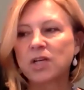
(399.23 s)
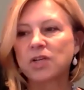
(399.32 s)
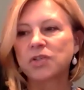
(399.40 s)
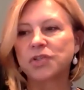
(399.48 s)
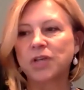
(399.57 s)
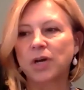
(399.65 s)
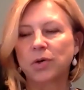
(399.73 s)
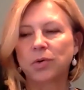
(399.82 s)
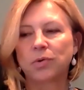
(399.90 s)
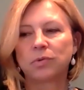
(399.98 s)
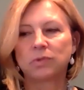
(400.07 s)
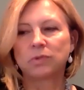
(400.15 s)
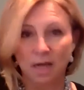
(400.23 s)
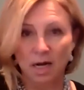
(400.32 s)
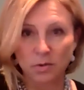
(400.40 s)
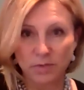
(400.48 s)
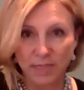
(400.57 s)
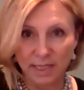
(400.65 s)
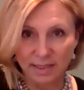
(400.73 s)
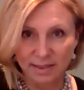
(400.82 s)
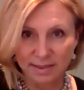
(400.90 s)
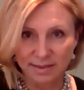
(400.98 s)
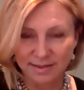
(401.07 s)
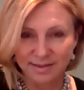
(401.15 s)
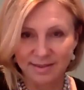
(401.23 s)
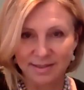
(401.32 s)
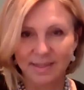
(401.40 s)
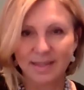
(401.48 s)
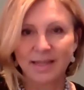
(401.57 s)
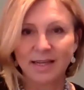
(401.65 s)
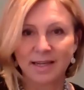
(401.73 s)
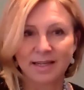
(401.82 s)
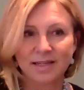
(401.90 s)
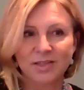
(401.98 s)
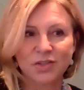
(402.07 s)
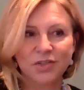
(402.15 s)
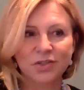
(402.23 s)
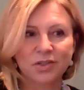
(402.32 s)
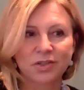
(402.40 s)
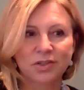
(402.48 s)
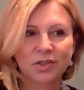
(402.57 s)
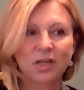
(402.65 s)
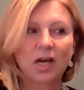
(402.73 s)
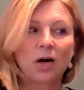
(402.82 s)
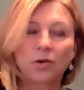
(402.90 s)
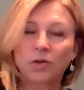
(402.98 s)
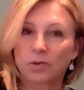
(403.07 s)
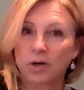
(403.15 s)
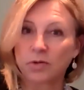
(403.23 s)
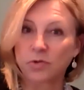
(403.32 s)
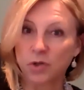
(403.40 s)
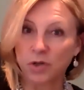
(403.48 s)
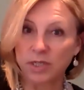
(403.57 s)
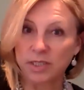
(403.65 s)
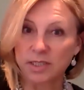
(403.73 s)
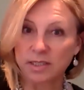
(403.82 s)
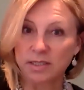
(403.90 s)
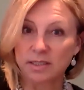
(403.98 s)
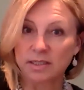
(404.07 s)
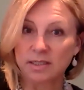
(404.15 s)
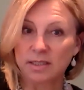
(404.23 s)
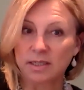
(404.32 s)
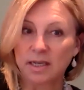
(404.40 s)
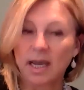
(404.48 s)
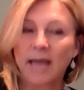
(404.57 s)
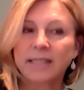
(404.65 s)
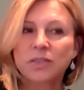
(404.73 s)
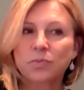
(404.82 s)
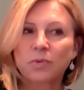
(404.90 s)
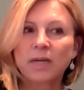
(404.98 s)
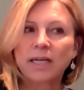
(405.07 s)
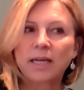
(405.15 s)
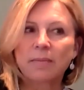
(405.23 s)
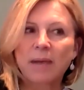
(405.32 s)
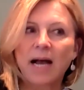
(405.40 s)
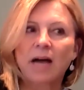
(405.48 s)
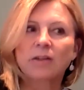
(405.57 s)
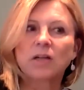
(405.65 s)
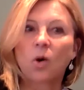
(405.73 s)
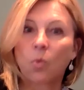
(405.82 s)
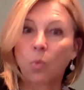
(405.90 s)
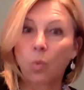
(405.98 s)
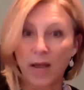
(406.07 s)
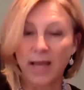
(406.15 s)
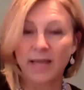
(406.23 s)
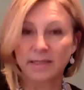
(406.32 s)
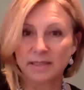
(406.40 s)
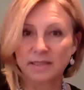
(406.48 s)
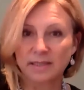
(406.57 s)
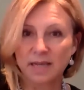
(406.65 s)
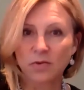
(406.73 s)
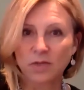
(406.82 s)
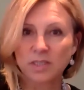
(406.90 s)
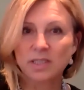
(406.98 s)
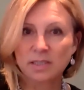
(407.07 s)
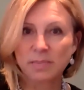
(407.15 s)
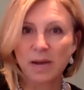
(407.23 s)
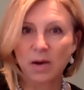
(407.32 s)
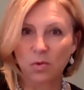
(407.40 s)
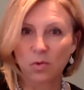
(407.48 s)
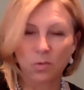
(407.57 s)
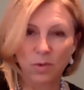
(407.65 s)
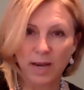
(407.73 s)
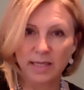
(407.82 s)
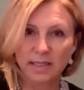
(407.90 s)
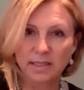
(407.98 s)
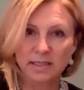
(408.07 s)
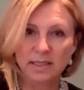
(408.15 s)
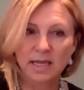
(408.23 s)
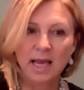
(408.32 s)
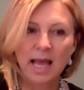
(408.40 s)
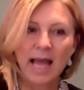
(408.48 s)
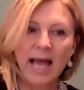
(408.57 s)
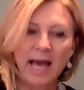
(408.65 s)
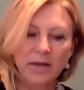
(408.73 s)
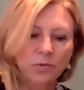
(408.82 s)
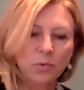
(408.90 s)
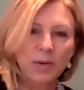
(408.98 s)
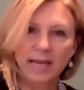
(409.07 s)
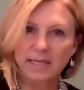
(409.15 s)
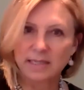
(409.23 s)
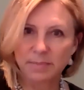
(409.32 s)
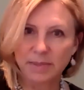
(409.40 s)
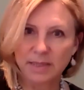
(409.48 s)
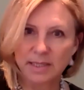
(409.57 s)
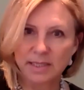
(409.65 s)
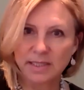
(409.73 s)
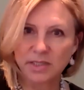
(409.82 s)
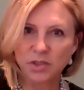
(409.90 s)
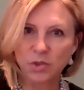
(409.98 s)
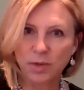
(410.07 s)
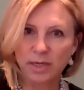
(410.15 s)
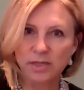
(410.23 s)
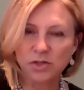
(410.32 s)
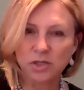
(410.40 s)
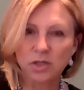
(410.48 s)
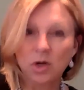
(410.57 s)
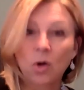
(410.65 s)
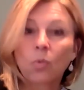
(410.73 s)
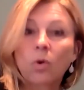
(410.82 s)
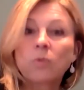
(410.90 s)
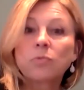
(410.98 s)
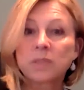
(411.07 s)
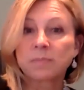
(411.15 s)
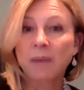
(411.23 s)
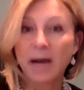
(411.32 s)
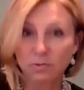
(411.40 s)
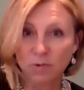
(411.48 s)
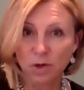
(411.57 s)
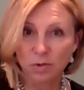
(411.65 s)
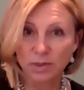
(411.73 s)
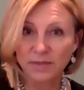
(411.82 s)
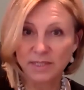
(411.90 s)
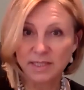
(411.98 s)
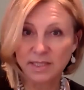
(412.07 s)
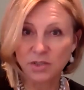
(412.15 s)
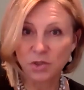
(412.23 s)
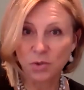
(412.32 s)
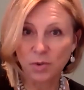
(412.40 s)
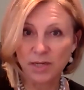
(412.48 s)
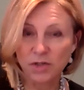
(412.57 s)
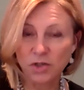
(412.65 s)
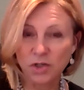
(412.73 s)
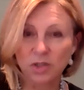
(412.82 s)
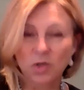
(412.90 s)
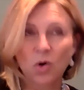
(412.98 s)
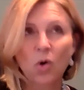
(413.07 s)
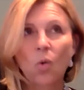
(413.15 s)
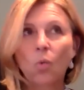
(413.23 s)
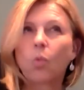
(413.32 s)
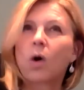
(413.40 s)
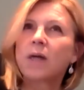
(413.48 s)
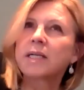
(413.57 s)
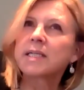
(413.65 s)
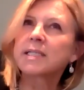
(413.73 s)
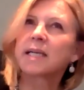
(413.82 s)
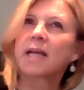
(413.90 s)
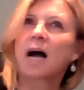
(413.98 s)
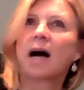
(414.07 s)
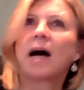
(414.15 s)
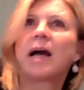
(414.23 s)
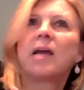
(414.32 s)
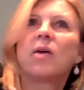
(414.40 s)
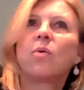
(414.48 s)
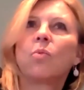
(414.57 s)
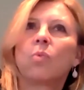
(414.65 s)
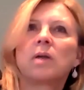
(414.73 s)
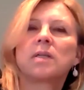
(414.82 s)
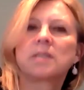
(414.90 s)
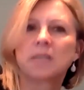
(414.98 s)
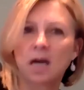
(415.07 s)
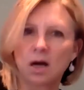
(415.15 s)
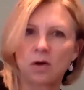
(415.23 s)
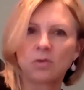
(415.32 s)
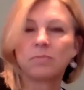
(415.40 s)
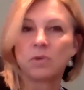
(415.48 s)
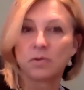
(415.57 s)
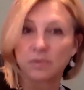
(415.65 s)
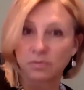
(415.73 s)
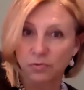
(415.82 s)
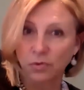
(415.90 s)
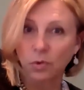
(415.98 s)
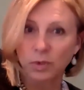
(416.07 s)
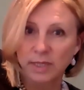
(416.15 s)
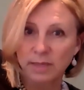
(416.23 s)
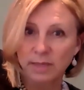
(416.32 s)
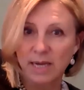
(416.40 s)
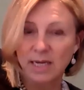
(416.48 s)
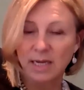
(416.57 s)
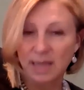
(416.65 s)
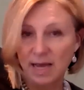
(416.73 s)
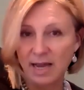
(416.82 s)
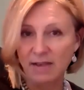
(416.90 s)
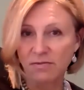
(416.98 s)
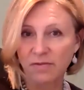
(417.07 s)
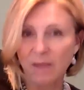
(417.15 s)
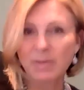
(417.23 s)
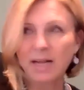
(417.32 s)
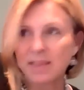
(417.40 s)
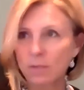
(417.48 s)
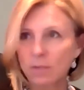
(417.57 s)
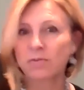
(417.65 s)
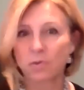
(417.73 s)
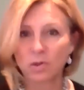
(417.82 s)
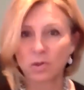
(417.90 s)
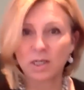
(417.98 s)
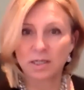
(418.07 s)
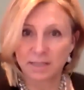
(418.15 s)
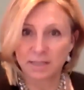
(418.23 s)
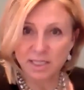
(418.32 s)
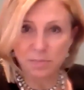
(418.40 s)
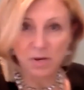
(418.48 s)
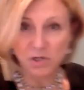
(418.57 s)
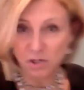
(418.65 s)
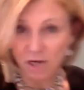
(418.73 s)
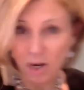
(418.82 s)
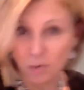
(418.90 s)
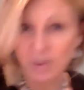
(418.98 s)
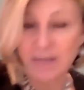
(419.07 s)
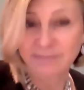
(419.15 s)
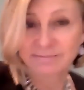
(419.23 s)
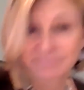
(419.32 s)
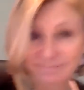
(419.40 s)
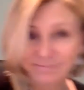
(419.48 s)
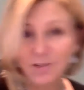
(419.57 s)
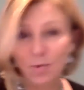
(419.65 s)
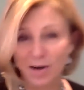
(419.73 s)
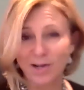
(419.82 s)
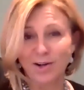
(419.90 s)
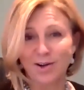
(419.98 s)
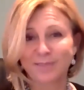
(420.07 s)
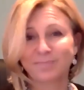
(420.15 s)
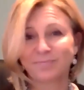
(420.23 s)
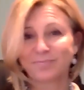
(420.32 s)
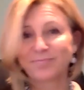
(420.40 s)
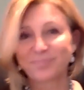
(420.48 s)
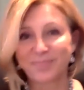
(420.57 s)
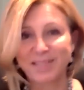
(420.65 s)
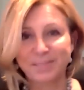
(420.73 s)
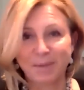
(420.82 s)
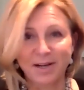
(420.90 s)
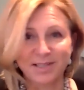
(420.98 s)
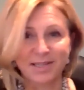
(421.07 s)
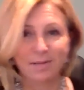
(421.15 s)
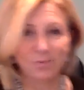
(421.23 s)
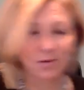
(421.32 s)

So own it is own your own choices. And it's really about awareness. Onus is about awareness. How did we end up in this situation? What was my role in this situation? What is it I want to own moving forward in my life? I mean, I think we've all heard the expression own it quite a lot in these past number